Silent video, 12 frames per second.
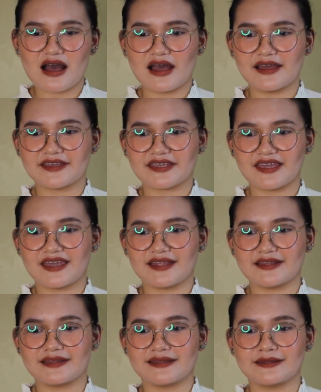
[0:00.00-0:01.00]
I
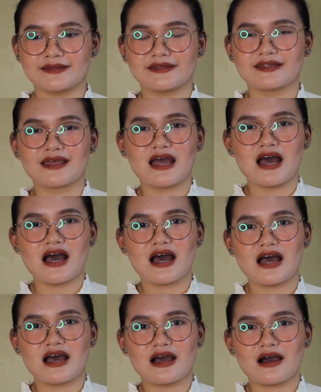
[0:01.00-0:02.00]
can
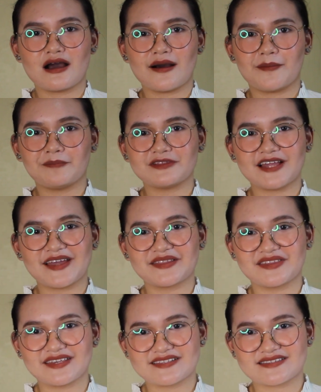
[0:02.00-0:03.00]

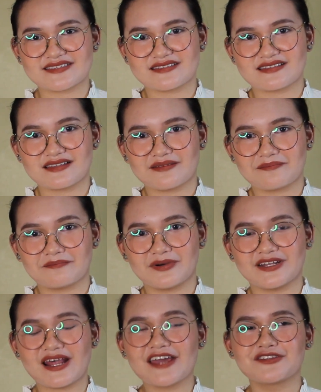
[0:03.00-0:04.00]
apply this,
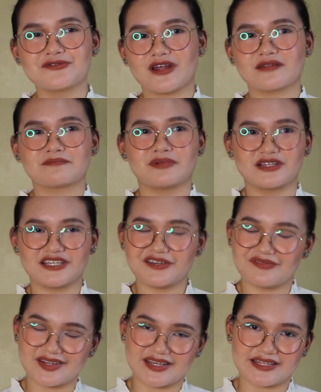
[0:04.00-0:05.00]
but I do not
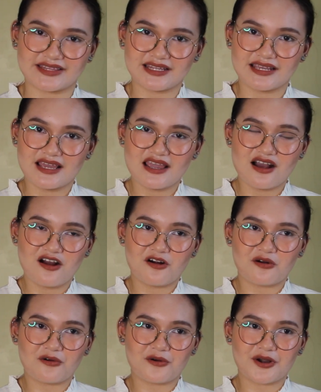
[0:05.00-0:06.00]
believe in it.
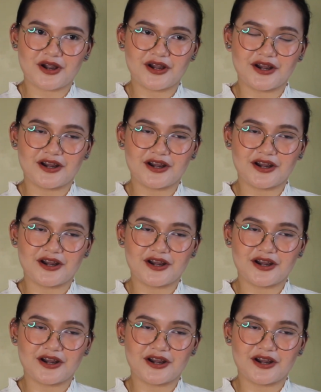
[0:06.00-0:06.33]
Or